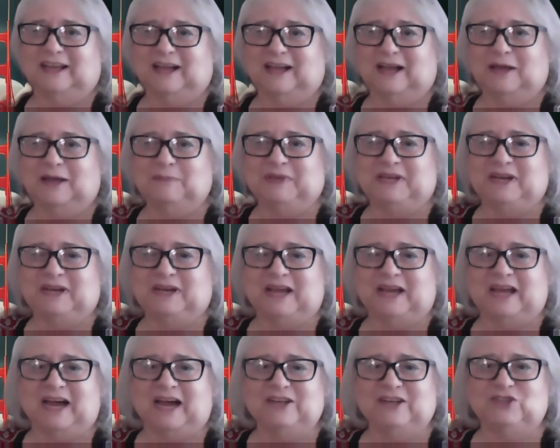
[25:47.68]
I mean,
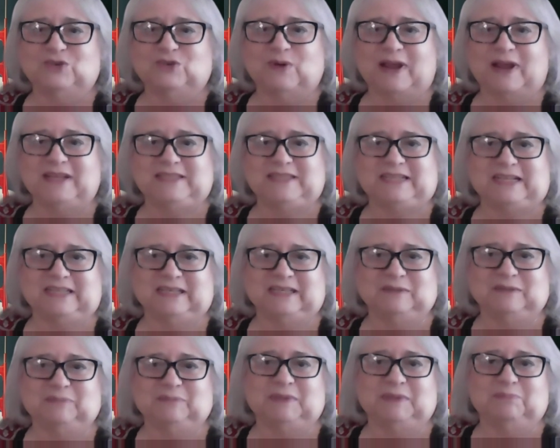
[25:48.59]
I, I tried
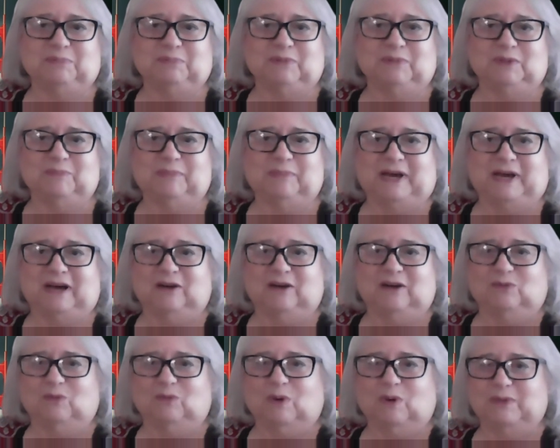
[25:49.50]
telling people
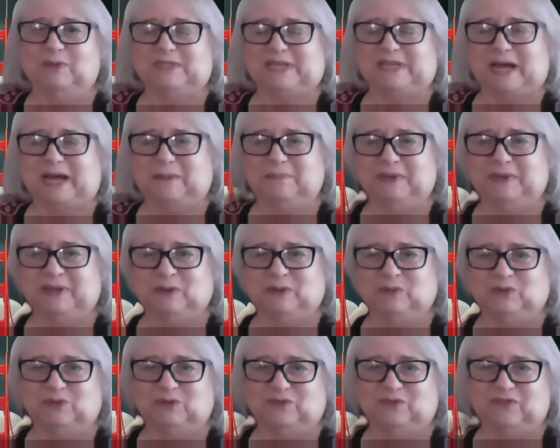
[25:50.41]
about what was happening
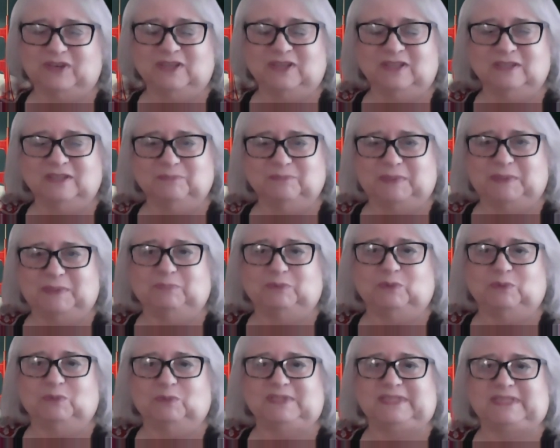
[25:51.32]
with Phil, and
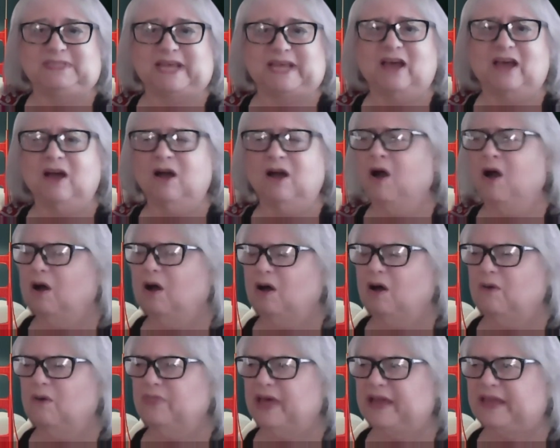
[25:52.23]
people would say,
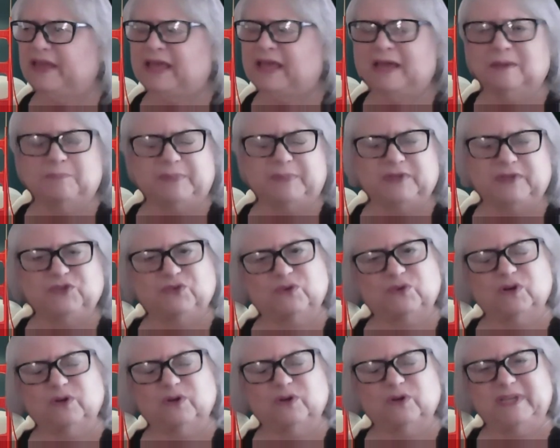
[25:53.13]
oh, that can't be
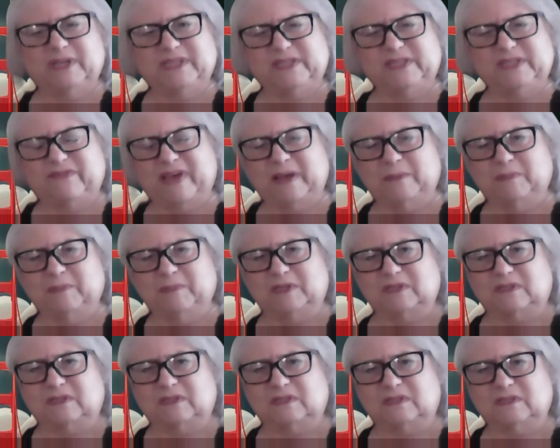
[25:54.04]
true, he's
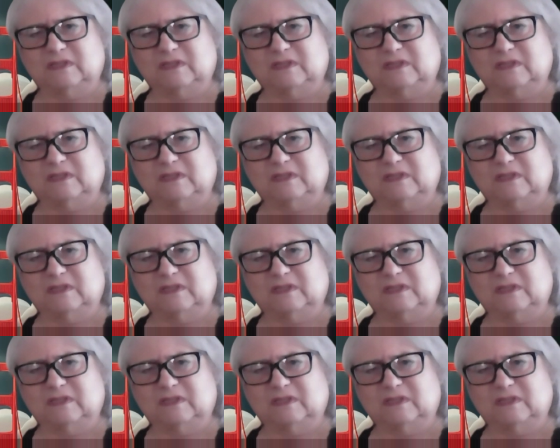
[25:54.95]
famous.